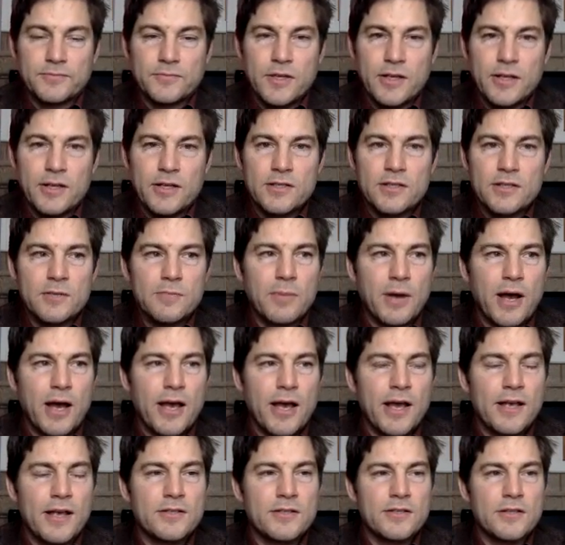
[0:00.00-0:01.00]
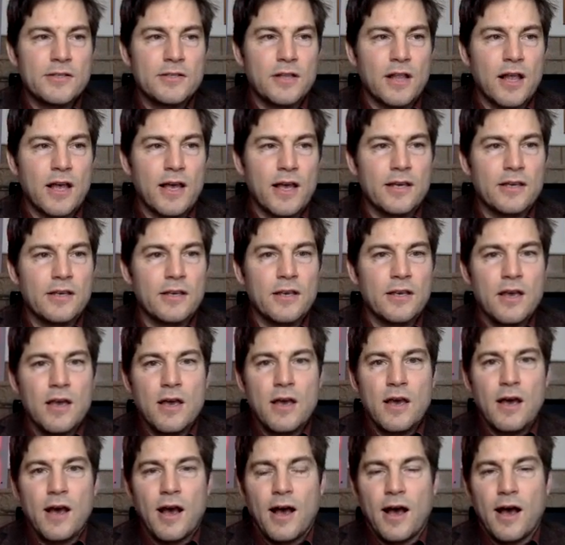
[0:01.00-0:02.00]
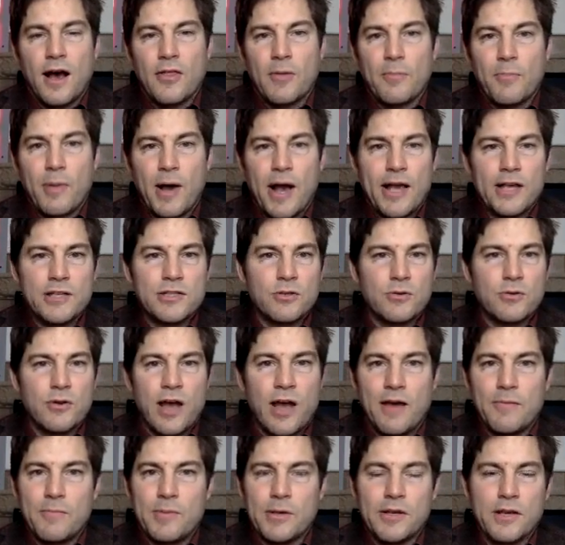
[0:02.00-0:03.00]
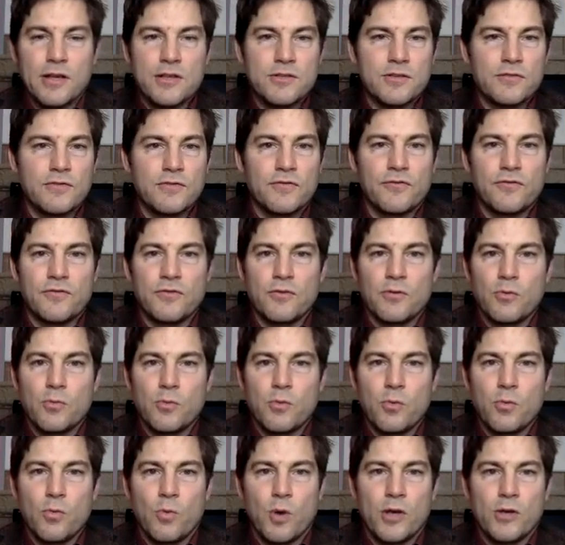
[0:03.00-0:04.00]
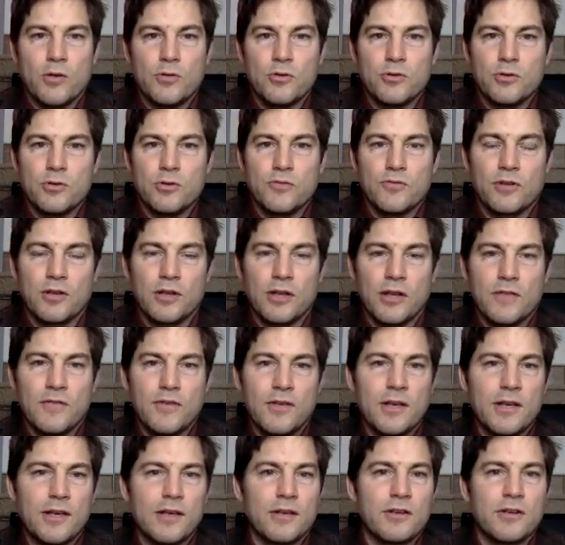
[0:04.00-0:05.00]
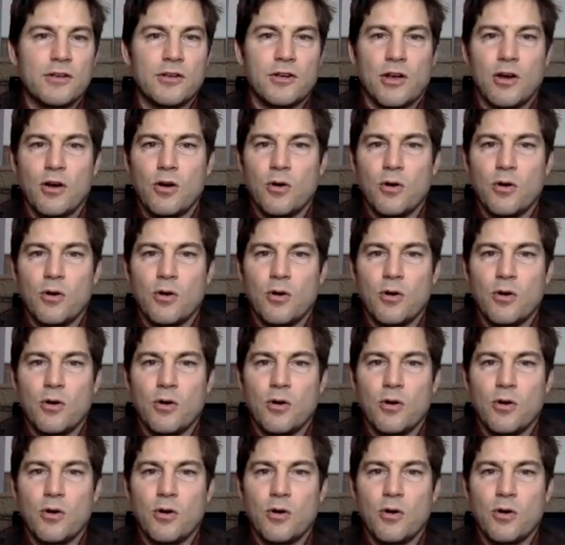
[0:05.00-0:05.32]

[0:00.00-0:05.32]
Innocent bias is like the bias you have because of what you do for a living,